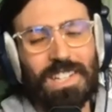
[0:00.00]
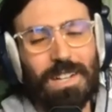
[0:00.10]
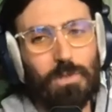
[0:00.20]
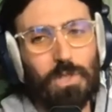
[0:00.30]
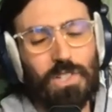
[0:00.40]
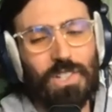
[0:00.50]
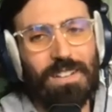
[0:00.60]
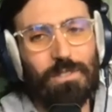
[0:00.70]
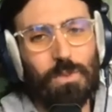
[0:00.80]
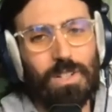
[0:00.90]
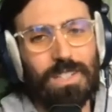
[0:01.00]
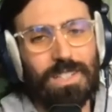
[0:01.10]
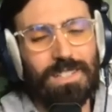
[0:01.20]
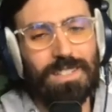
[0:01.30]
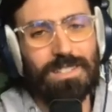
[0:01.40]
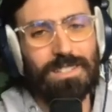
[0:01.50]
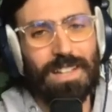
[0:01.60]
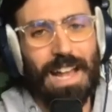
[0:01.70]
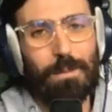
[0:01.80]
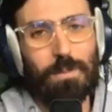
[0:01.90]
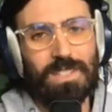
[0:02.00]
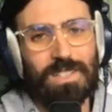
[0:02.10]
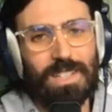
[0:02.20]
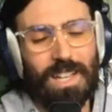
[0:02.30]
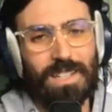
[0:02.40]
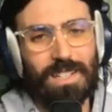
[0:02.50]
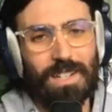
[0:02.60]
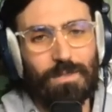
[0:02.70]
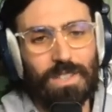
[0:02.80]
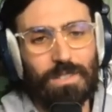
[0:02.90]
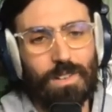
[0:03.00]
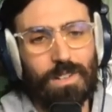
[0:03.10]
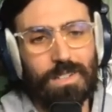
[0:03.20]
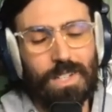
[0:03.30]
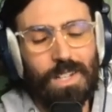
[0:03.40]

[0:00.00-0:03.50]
I'm sure everyone is happy to get any kind of gift card.